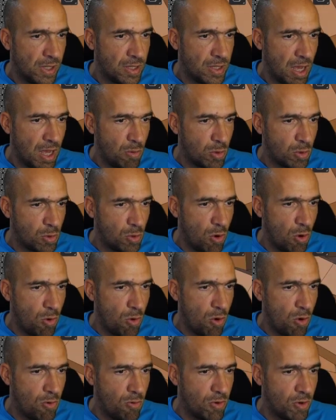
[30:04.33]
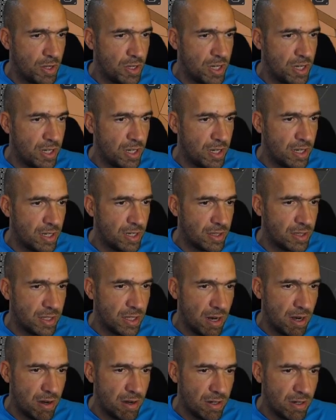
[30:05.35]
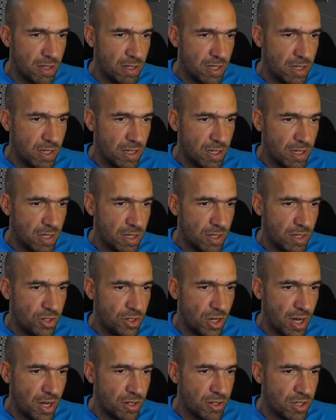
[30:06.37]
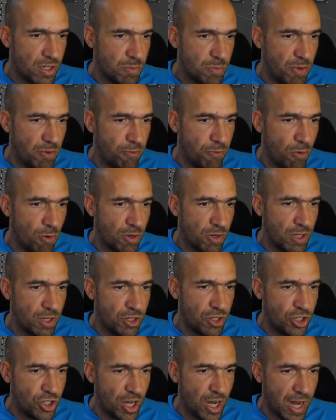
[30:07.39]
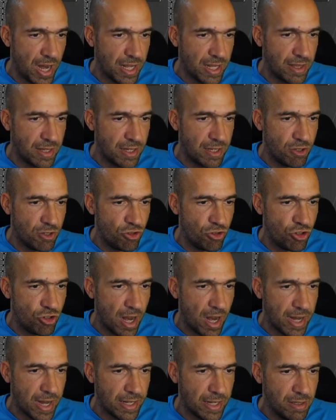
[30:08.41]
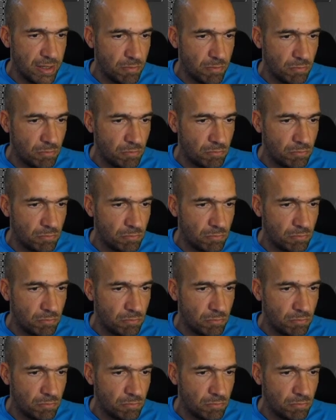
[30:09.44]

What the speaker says: And I will go over the entire chain just before the chain is chain.